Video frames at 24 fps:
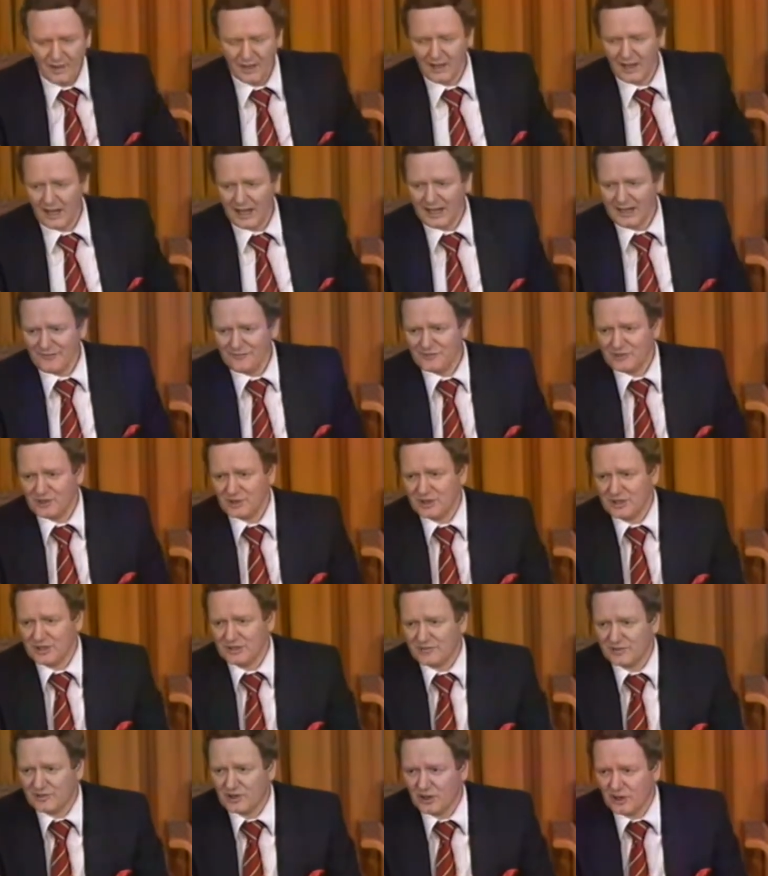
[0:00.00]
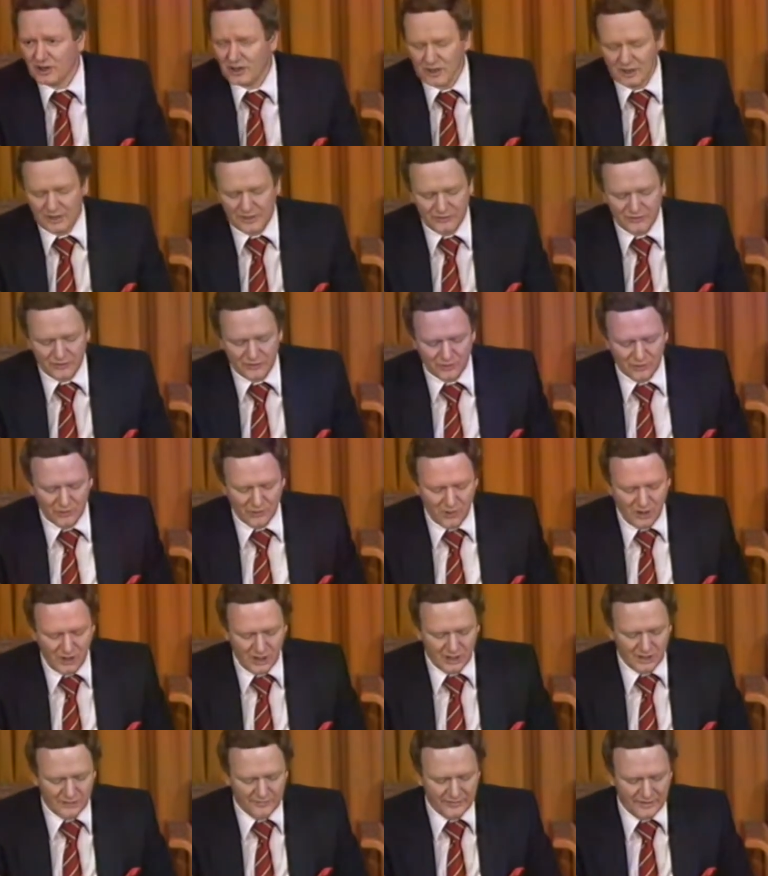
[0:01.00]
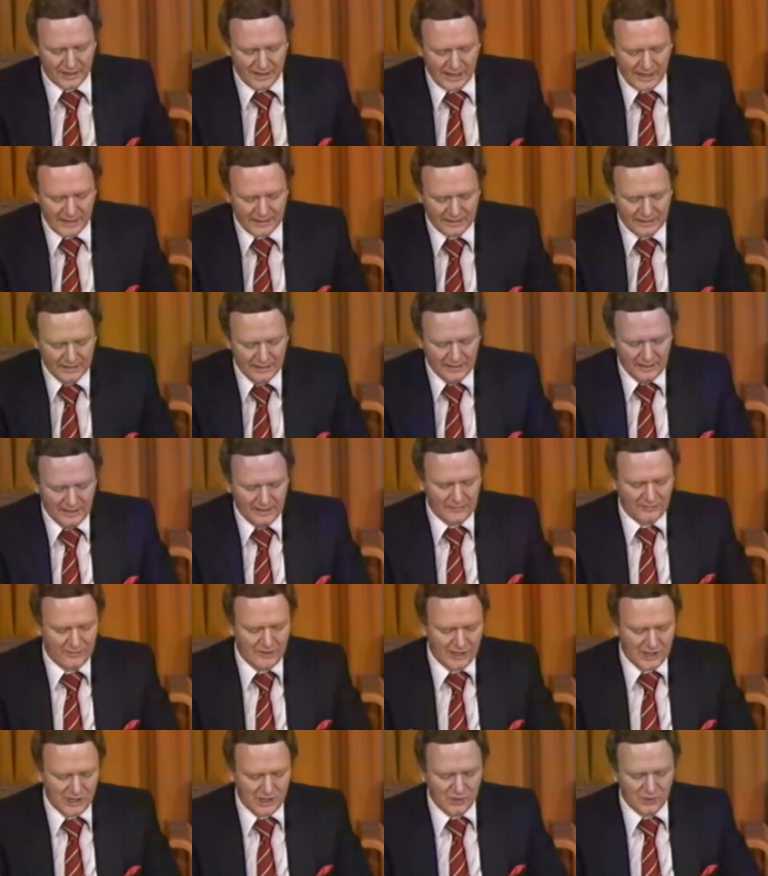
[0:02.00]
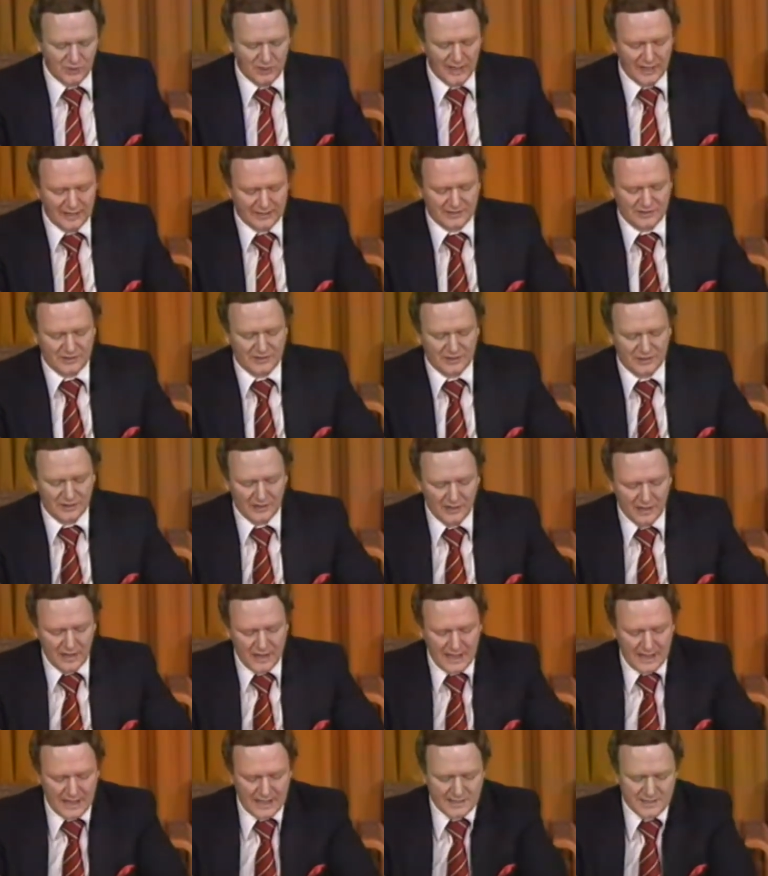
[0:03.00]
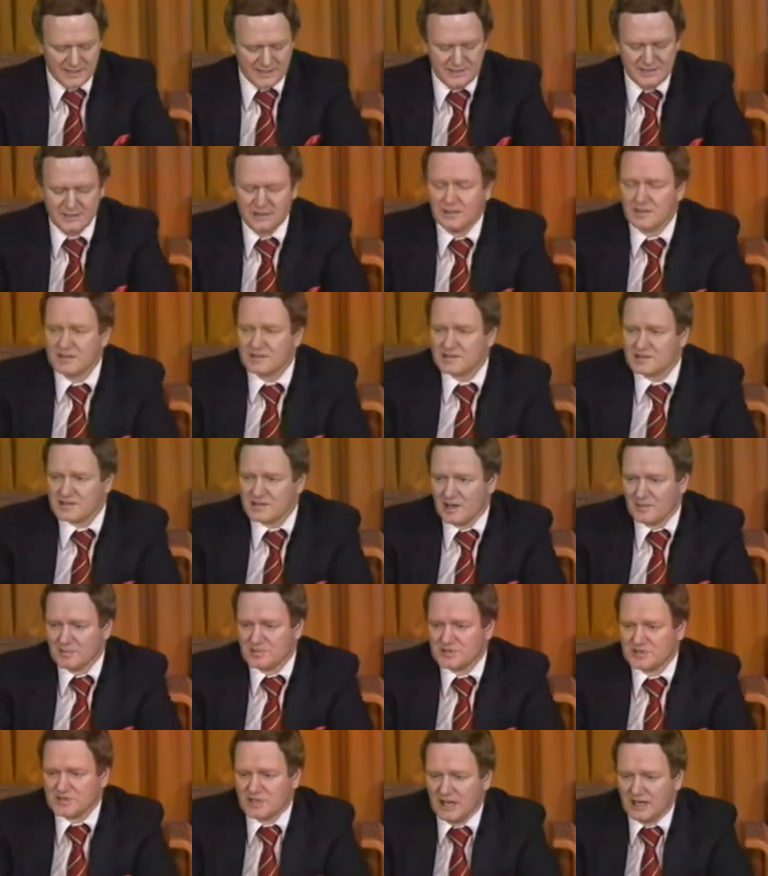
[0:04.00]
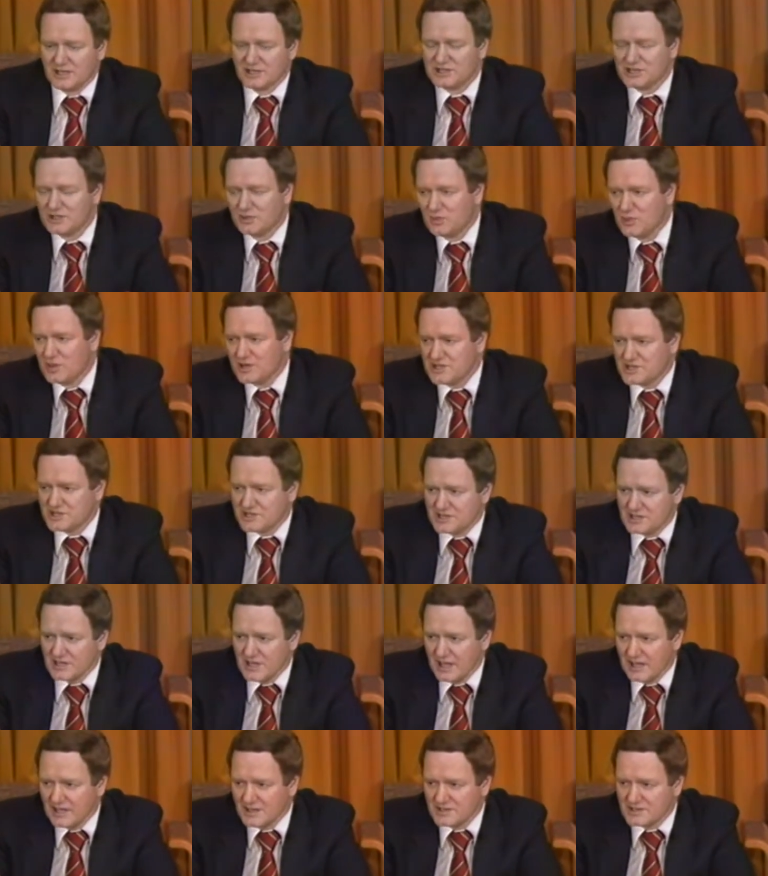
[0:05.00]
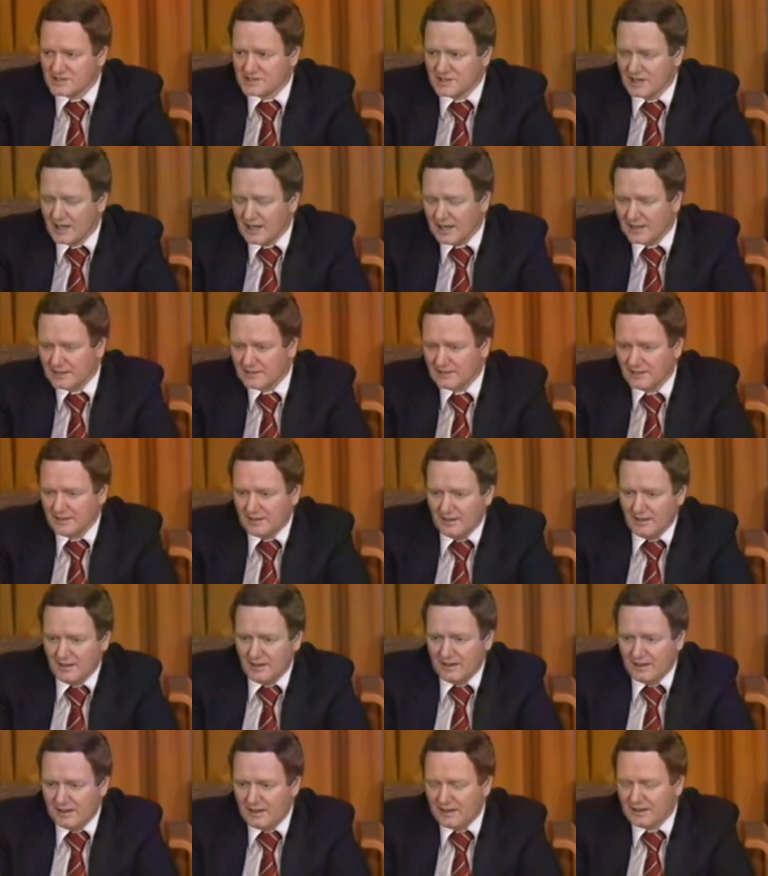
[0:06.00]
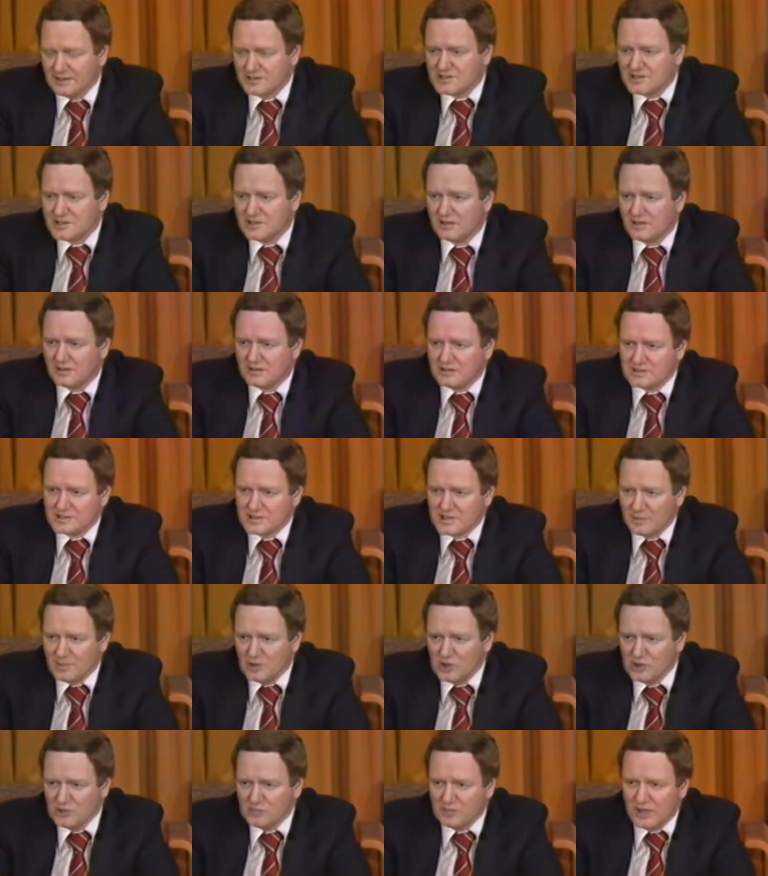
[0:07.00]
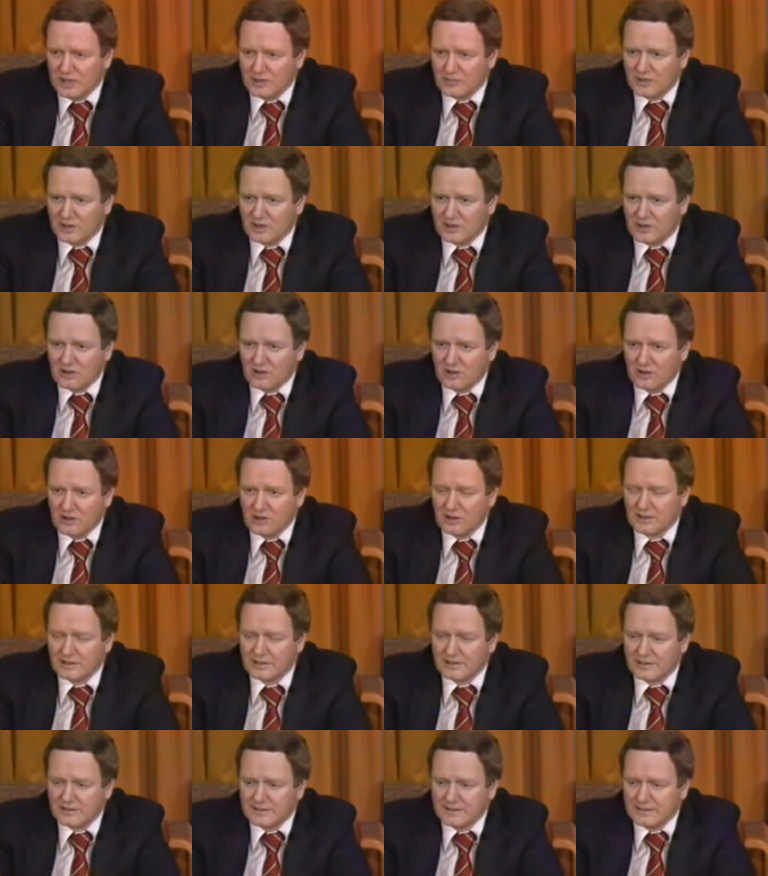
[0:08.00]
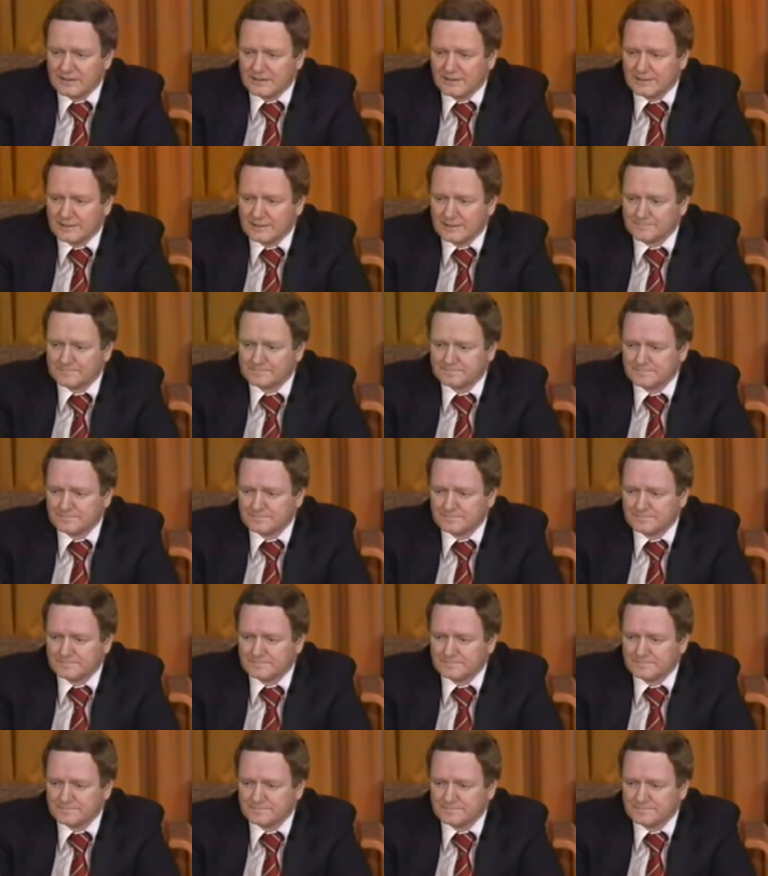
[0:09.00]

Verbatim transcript: after you've gone through all of that, then you get to the last subsection which says that, and some of you may recall in the uh,